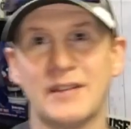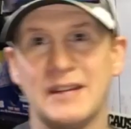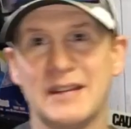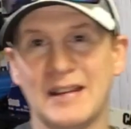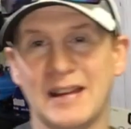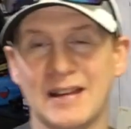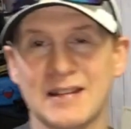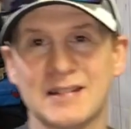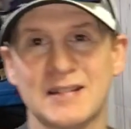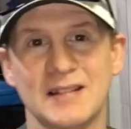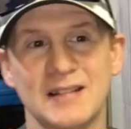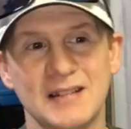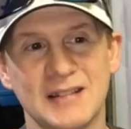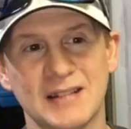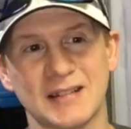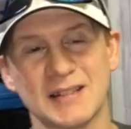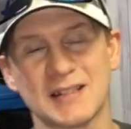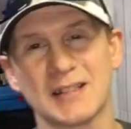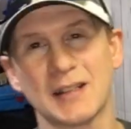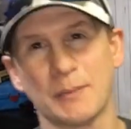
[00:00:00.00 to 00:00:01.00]
yeses
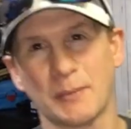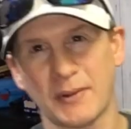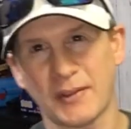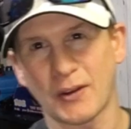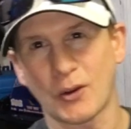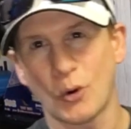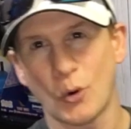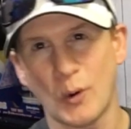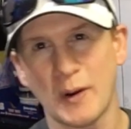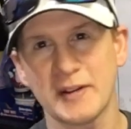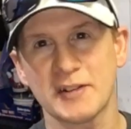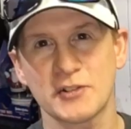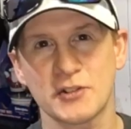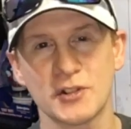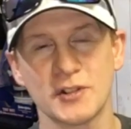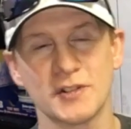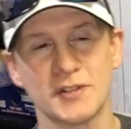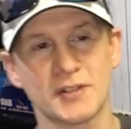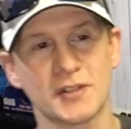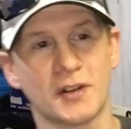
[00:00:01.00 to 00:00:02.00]
and some of the
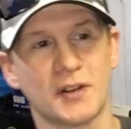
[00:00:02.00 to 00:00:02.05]
questions